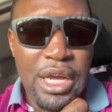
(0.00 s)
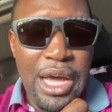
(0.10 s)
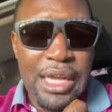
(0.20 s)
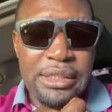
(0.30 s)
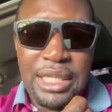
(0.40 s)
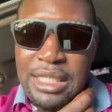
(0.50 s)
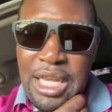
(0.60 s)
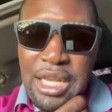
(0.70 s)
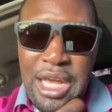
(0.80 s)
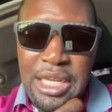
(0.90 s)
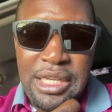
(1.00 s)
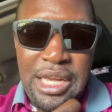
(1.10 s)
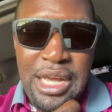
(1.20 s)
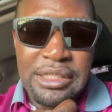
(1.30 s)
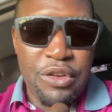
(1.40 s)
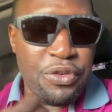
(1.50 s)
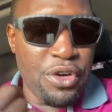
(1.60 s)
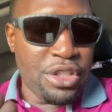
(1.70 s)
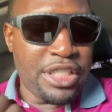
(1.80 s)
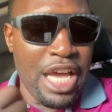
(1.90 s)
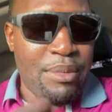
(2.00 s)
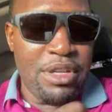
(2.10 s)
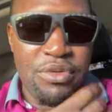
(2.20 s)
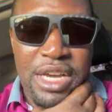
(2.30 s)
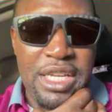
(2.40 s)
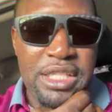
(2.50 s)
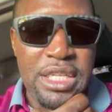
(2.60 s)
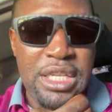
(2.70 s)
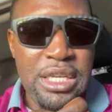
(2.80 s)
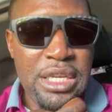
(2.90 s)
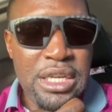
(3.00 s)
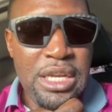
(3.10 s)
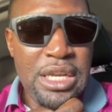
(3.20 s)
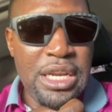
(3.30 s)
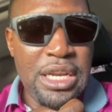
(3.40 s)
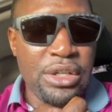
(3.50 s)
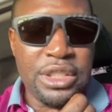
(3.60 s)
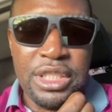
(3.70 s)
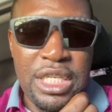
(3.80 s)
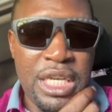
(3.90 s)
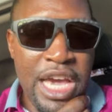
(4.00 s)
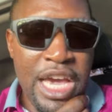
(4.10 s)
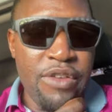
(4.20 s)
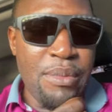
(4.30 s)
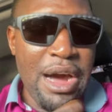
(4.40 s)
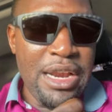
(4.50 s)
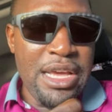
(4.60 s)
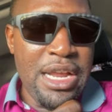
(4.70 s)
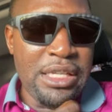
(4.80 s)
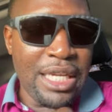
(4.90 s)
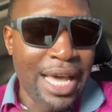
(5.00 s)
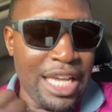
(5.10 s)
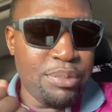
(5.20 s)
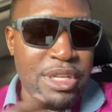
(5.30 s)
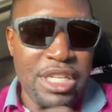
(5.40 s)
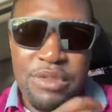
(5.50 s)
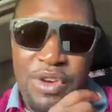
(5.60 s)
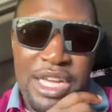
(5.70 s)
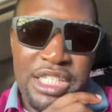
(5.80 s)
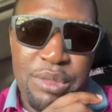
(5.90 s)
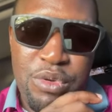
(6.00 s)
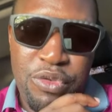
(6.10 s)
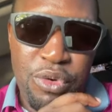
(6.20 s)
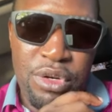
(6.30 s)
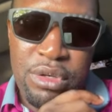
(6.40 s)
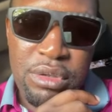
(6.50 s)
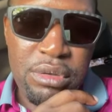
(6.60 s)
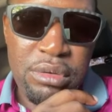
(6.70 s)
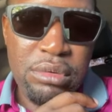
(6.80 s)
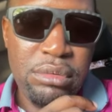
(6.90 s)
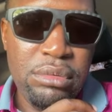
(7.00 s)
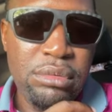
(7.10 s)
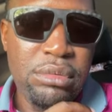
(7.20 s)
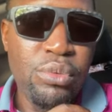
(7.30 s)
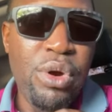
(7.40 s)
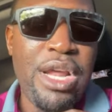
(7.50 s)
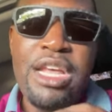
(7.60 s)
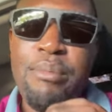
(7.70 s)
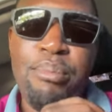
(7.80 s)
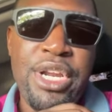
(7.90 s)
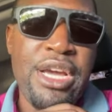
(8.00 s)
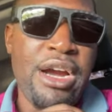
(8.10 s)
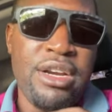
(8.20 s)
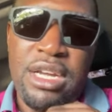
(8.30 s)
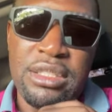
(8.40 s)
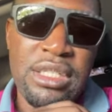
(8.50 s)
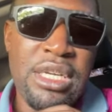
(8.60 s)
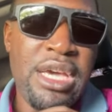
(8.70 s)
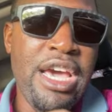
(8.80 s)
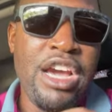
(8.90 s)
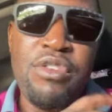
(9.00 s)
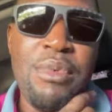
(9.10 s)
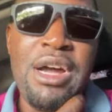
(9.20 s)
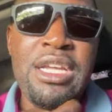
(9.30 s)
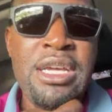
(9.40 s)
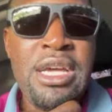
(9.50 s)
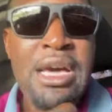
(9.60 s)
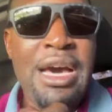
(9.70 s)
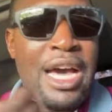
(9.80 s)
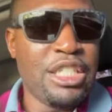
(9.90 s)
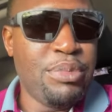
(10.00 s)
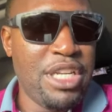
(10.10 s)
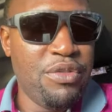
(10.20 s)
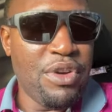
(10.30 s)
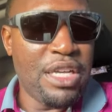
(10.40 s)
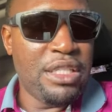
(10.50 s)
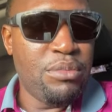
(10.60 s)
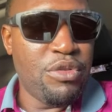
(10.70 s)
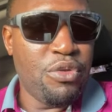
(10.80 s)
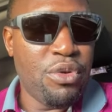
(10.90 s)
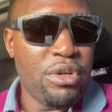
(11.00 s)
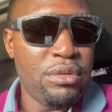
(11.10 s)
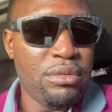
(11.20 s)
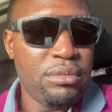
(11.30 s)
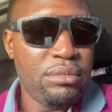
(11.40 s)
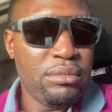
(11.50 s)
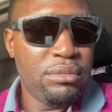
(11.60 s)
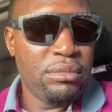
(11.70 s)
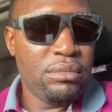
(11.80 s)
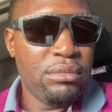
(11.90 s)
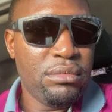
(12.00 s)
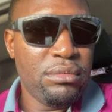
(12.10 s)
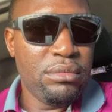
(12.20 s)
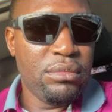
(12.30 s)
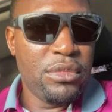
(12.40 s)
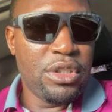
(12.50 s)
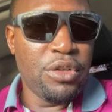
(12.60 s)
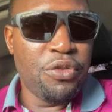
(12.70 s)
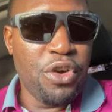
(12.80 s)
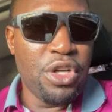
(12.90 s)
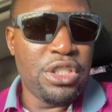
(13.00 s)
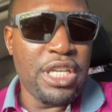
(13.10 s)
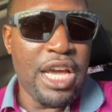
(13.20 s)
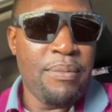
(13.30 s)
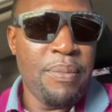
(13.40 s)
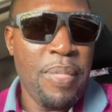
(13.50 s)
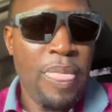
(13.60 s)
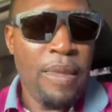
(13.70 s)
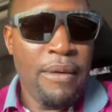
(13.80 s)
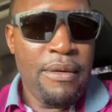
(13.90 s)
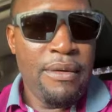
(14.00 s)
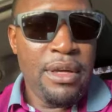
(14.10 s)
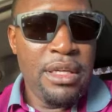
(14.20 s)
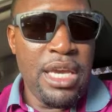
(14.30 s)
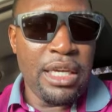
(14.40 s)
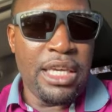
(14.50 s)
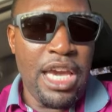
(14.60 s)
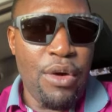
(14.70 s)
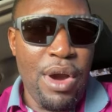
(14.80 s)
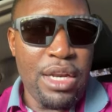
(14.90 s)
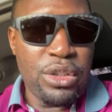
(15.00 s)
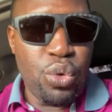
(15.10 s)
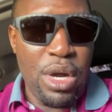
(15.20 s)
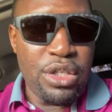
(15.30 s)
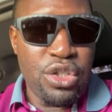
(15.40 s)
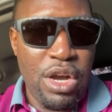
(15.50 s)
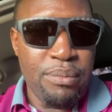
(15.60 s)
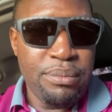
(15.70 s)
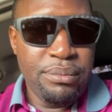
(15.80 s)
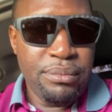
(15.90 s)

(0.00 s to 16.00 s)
as a first time invitee. Let us see. Everybody else has been invited before. Whether they play or not, everybody has been invited before. It's the first time. Yeah, KY, the squad drop.